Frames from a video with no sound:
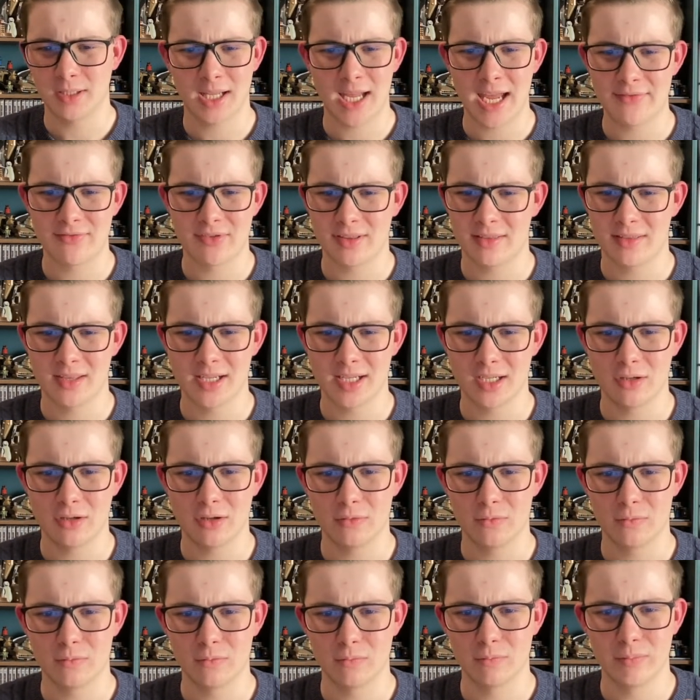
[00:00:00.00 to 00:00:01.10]
like everything
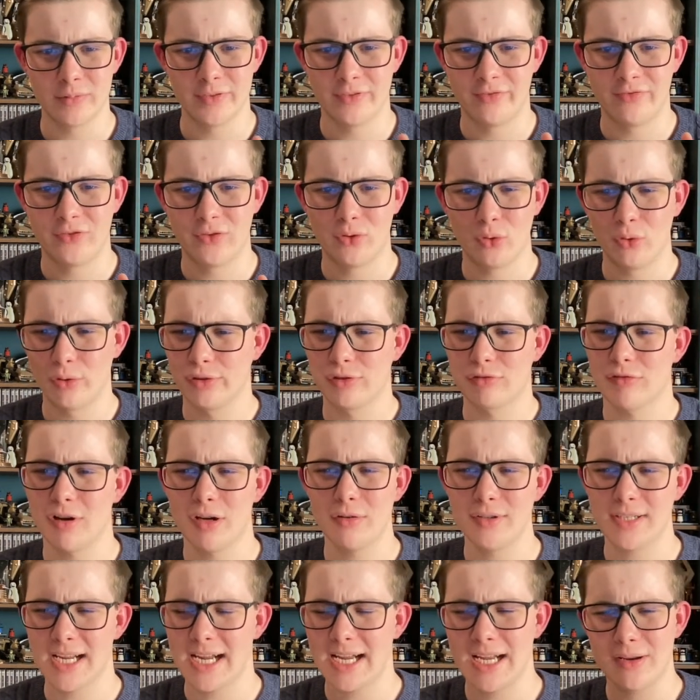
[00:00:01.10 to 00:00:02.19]
on the fourth
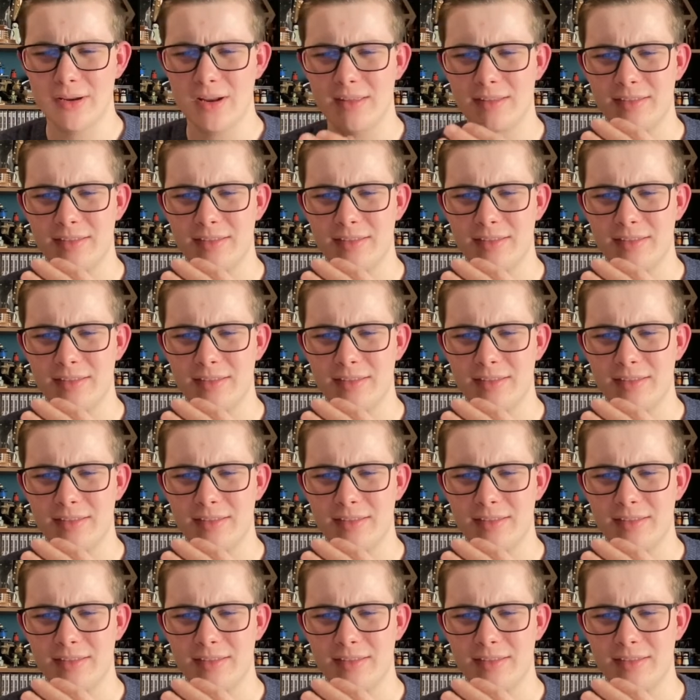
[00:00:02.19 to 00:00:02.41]
row down.